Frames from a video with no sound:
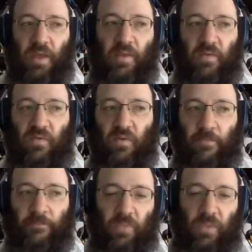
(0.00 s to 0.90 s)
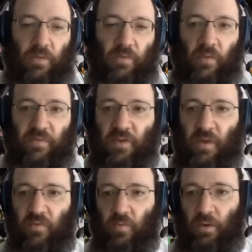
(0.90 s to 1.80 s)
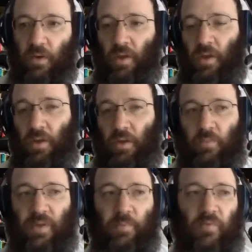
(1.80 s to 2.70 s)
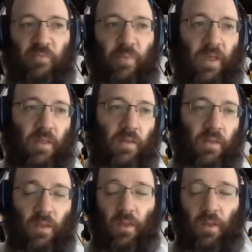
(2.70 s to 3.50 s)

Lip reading: is Lulav Esrog. You know, people spend